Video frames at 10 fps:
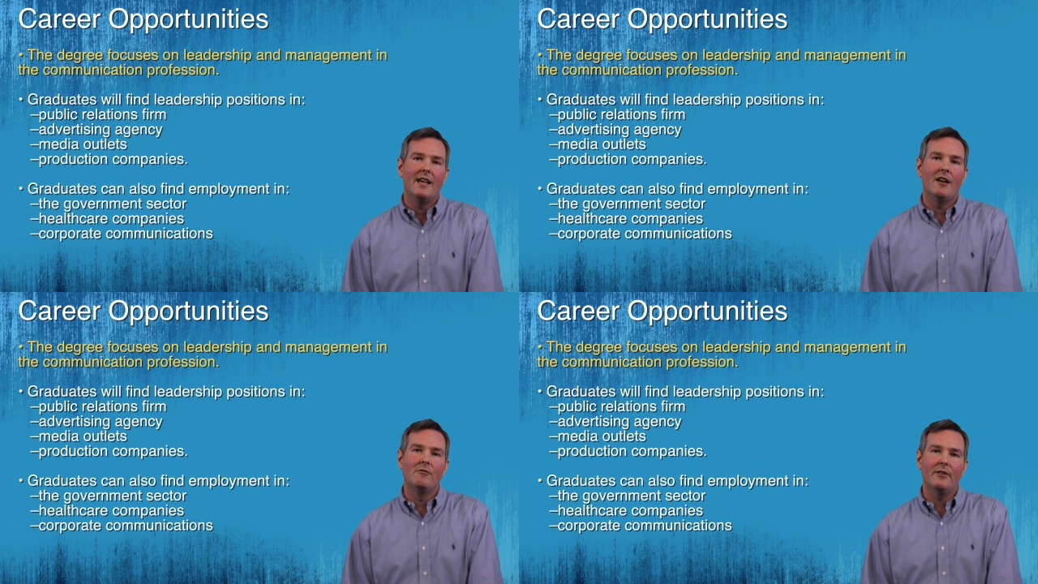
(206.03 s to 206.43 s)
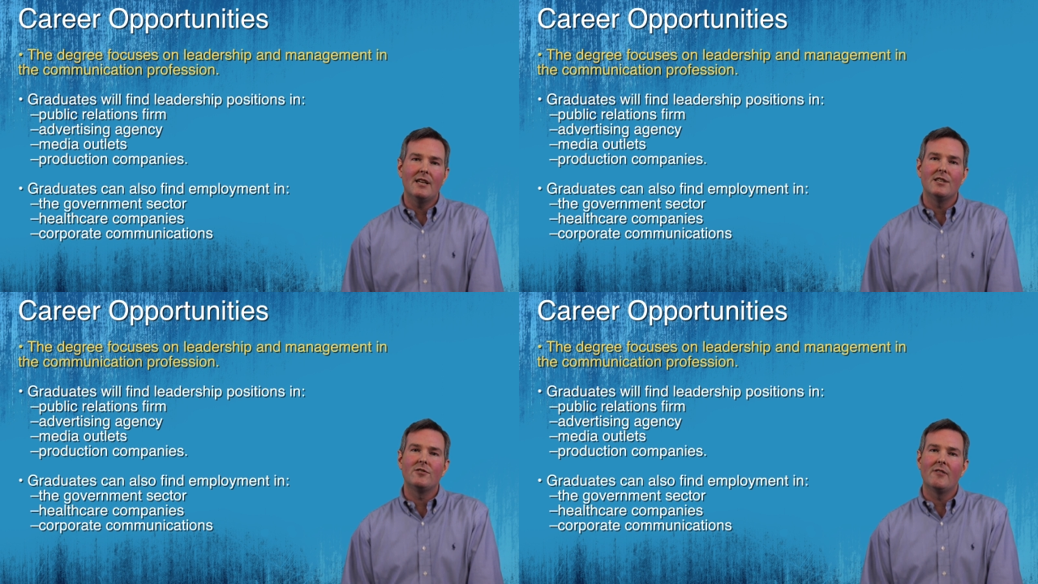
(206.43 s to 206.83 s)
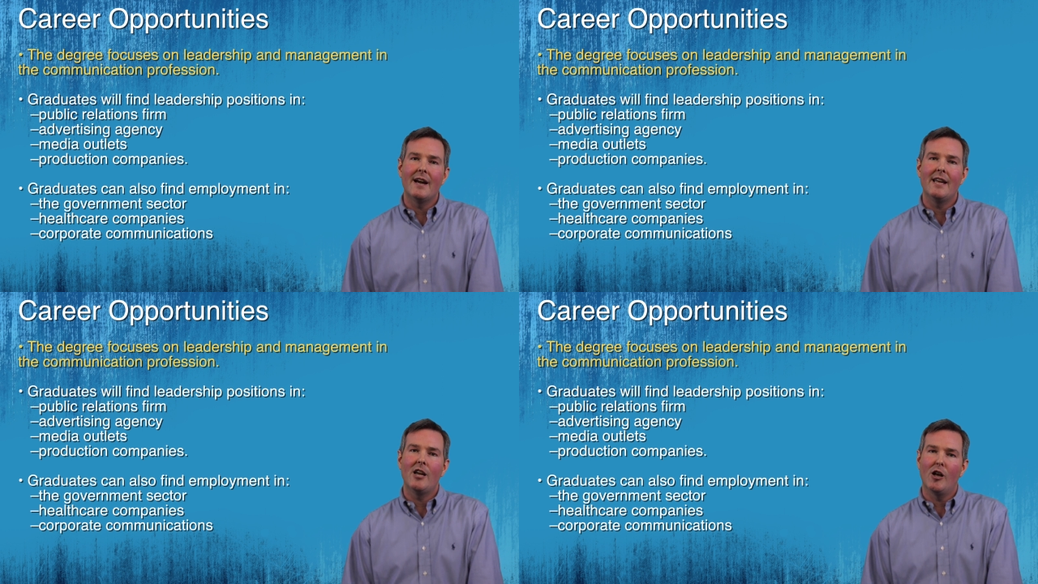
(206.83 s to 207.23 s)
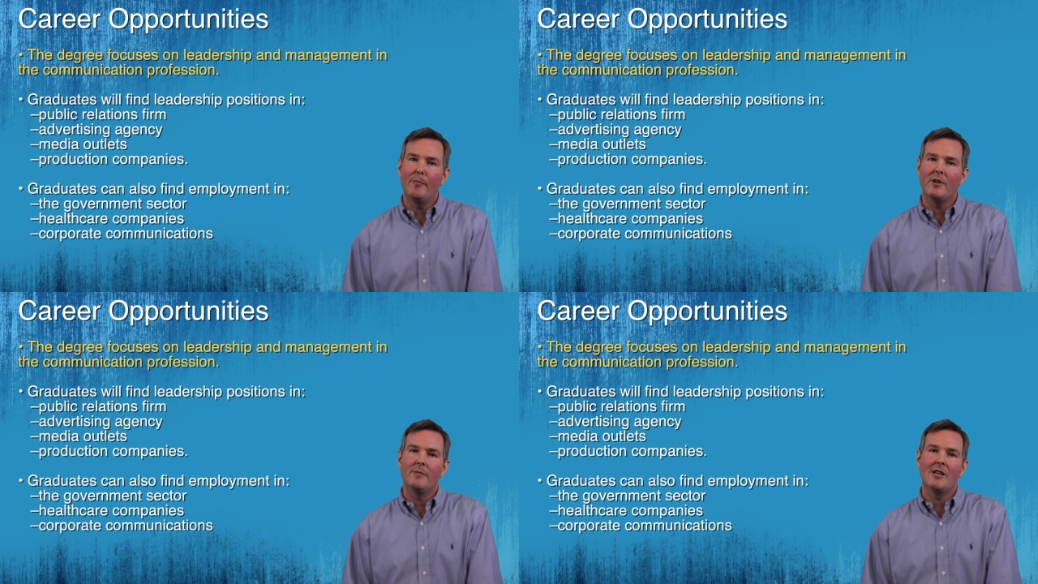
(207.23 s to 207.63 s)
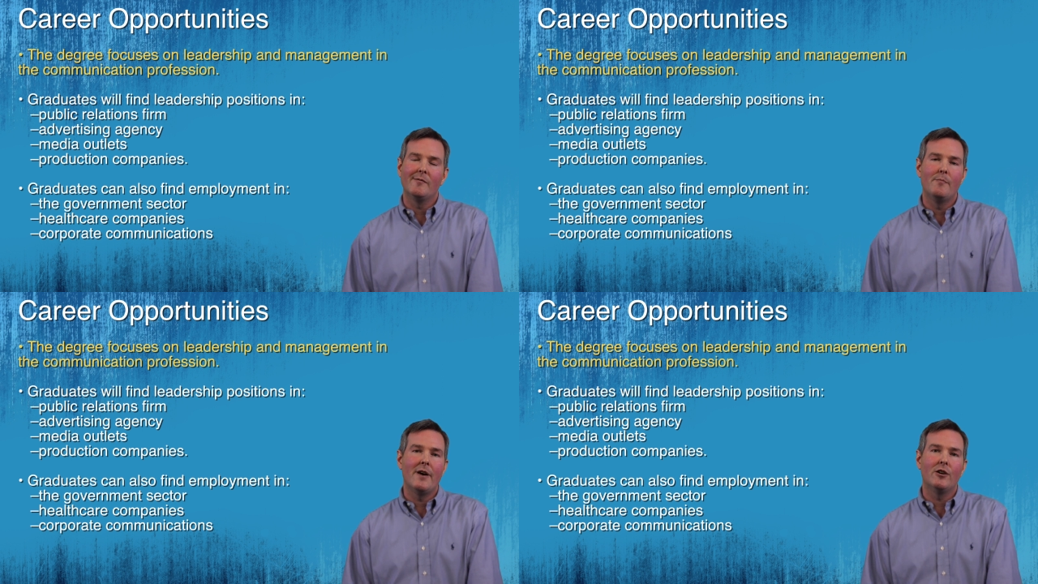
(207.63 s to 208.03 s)
It really is trying to help you to
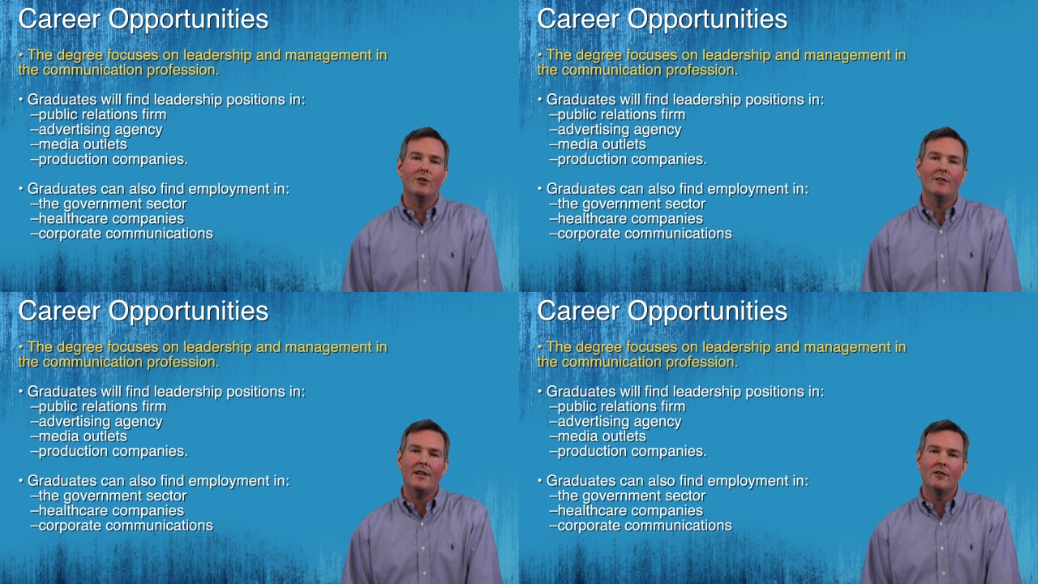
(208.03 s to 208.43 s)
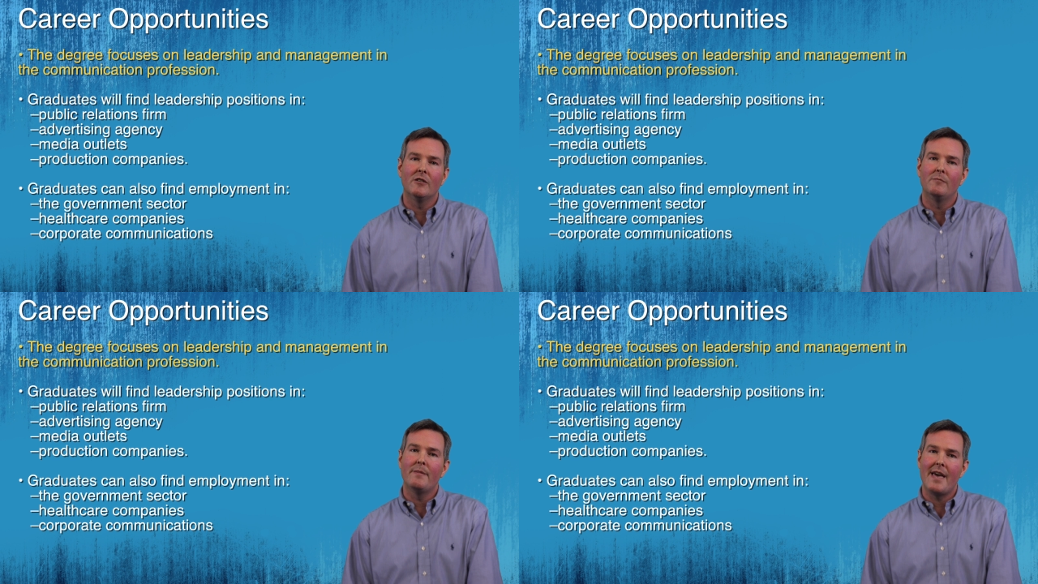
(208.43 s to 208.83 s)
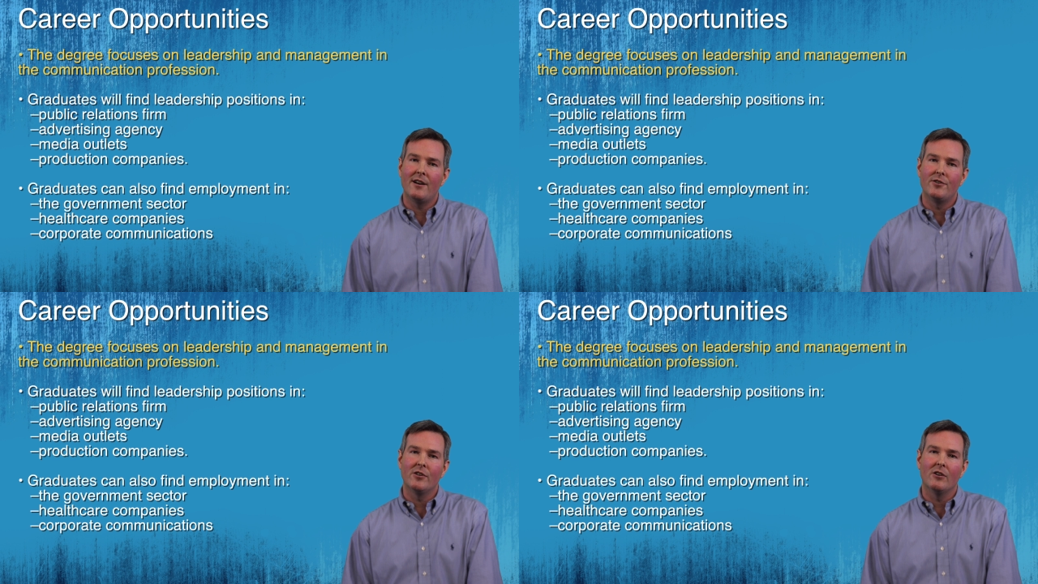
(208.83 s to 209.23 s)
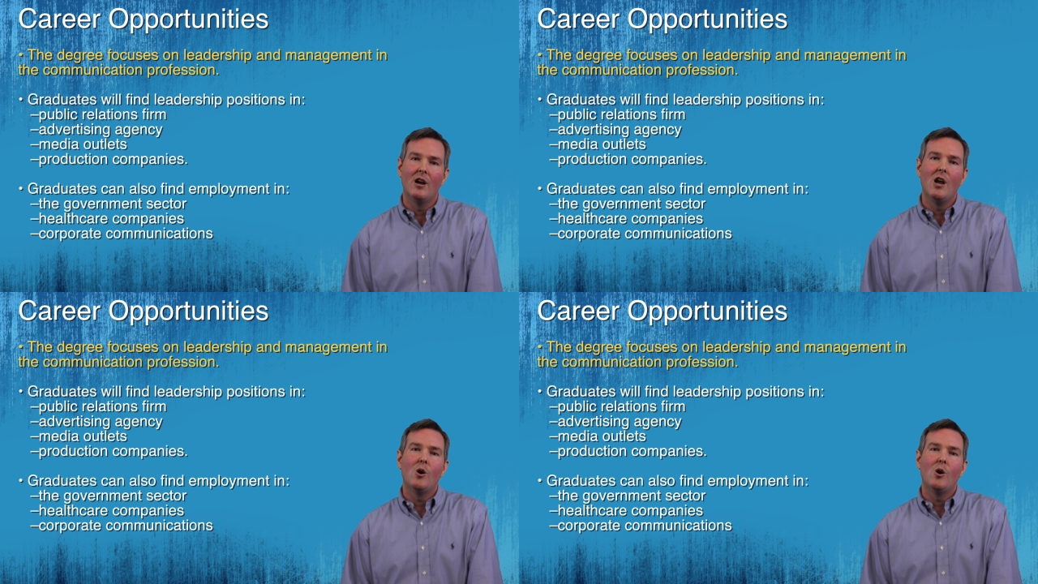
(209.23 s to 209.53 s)
become a better leader or manager